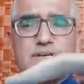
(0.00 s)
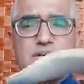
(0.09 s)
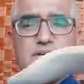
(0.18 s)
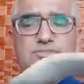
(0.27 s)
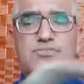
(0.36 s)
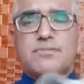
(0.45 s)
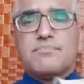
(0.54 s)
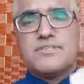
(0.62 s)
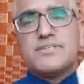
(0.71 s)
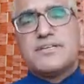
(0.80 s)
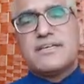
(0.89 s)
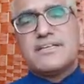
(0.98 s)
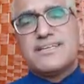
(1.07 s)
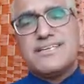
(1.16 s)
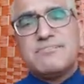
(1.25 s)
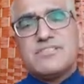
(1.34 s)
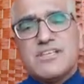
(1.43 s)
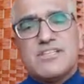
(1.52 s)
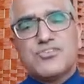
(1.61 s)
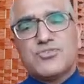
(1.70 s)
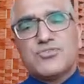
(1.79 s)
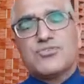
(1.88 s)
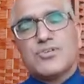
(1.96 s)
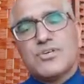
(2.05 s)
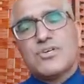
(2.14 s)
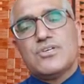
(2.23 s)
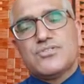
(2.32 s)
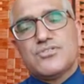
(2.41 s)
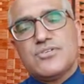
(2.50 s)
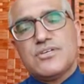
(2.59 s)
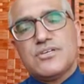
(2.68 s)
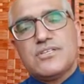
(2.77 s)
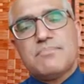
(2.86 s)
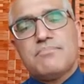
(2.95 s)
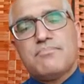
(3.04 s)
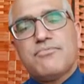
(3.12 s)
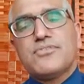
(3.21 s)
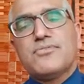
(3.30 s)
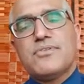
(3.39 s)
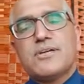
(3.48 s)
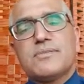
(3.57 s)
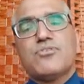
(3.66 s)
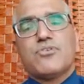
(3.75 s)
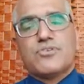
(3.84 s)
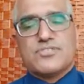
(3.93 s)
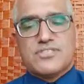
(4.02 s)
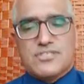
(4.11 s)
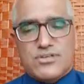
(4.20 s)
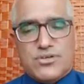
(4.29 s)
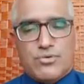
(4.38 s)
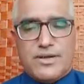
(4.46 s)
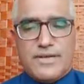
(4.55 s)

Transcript: so the patient can keep inside the shoes, so the foot will not progress in the wrong way.